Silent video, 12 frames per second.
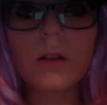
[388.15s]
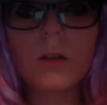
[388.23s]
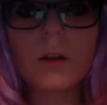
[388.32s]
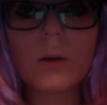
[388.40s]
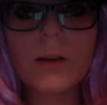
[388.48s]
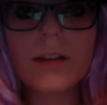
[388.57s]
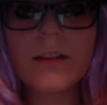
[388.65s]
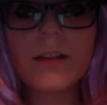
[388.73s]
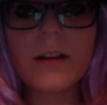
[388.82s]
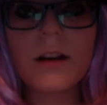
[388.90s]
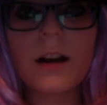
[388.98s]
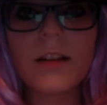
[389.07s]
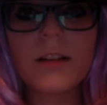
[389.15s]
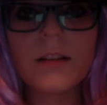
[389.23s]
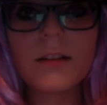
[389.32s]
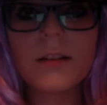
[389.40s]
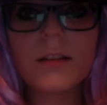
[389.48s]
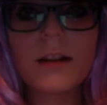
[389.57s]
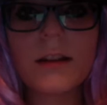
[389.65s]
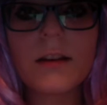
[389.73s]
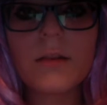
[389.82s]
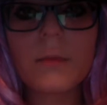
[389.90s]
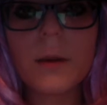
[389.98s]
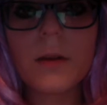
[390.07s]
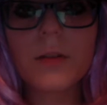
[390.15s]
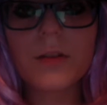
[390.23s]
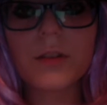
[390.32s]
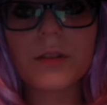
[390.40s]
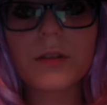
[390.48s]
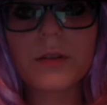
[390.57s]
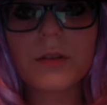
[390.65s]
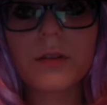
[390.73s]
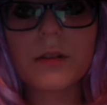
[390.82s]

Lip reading: Liquid is in a constant state of motion